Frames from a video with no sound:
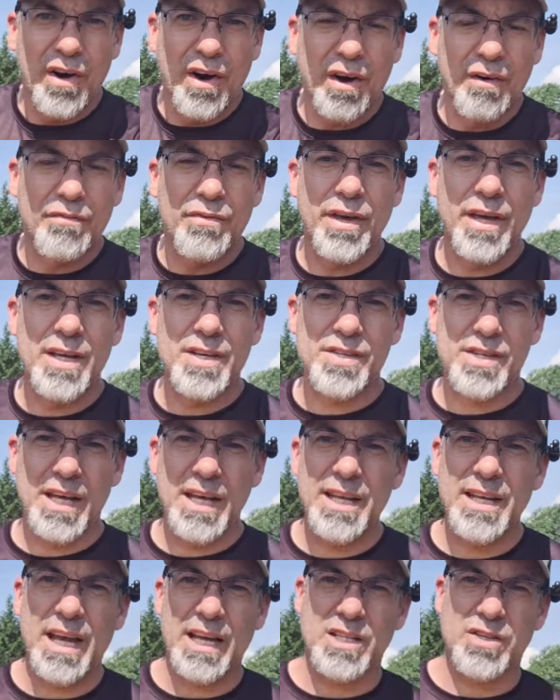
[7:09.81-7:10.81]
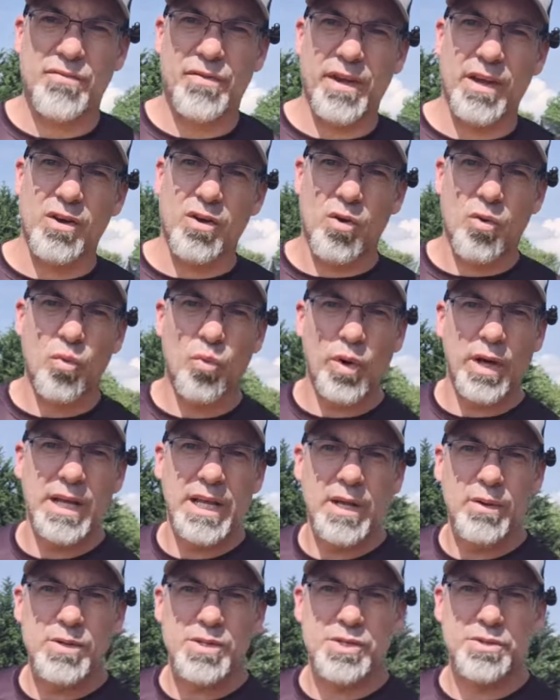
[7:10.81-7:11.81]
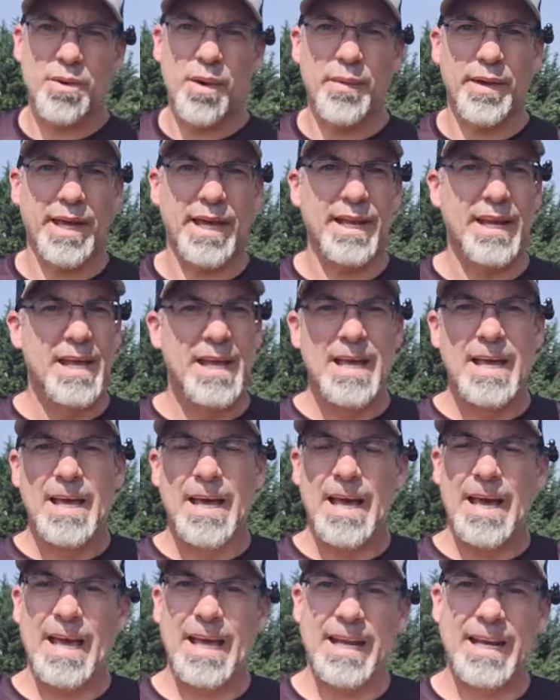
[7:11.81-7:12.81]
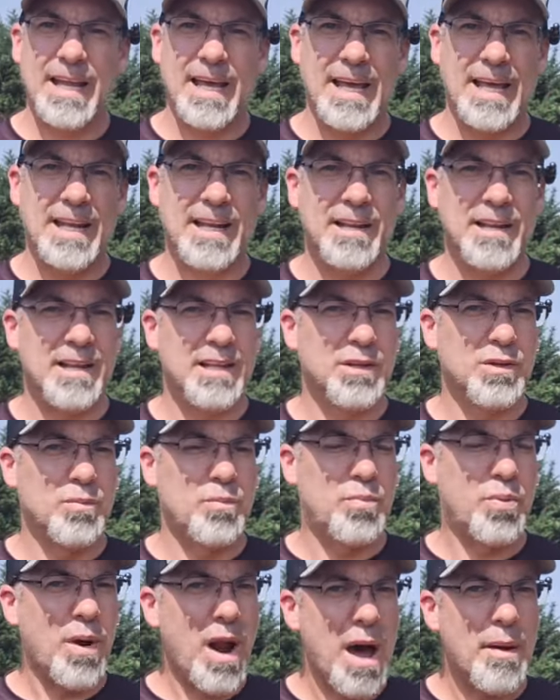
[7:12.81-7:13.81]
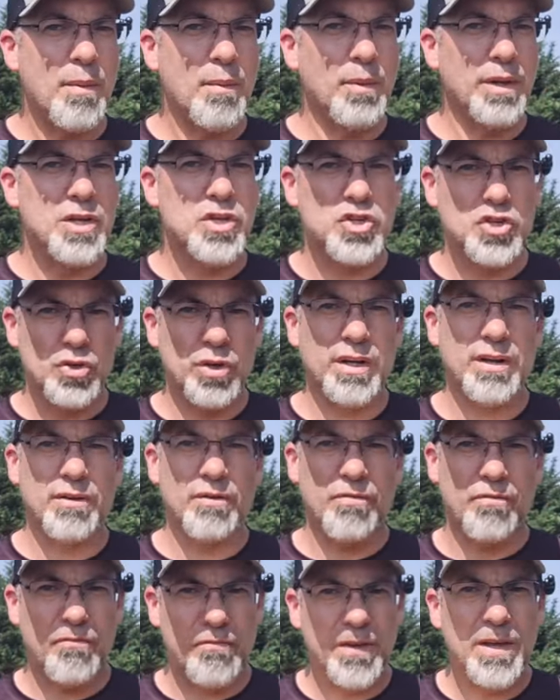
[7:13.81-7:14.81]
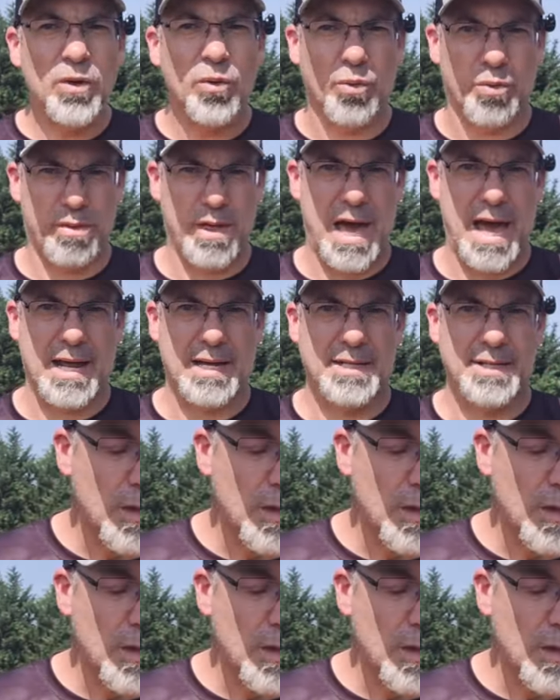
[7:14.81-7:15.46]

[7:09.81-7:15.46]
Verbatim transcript: of his index finger when he was throwing it, and probably shouldn't feel that.